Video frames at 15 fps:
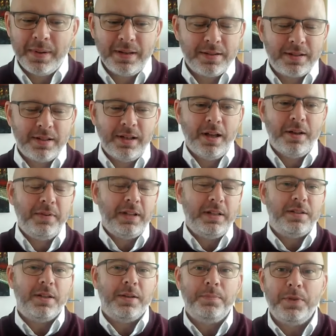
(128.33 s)
it's lovely
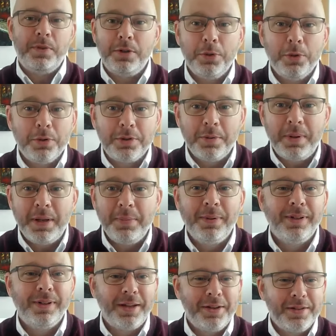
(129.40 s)
to to talk to people,
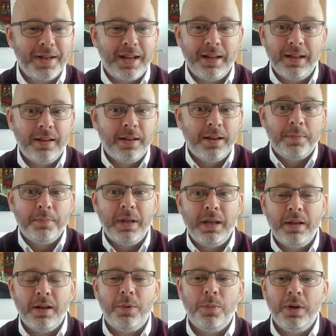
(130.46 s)
like you say, in our
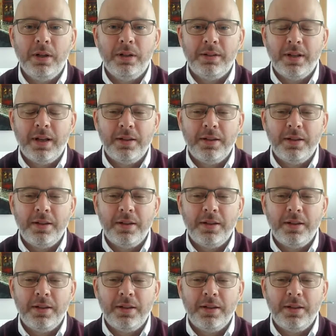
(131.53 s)
in our world.